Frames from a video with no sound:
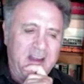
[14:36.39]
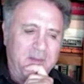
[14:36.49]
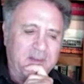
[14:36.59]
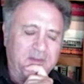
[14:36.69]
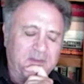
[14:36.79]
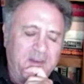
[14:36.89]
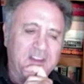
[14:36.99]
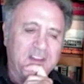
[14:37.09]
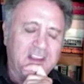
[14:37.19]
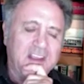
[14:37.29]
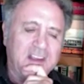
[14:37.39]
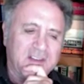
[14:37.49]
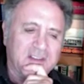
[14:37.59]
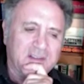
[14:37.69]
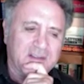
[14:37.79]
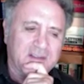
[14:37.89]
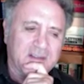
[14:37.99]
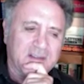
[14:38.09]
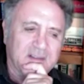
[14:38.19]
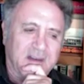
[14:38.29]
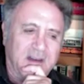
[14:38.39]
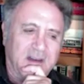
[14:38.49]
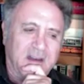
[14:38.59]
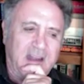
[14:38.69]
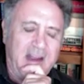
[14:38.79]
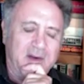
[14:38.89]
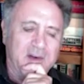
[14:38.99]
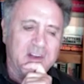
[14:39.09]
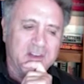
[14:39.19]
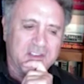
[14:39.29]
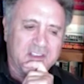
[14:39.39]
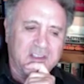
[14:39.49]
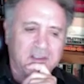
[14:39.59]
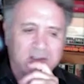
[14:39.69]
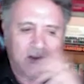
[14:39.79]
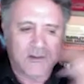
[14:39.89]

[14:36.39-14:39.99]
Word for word: But the funny thing is, uh, Harry Nilsson,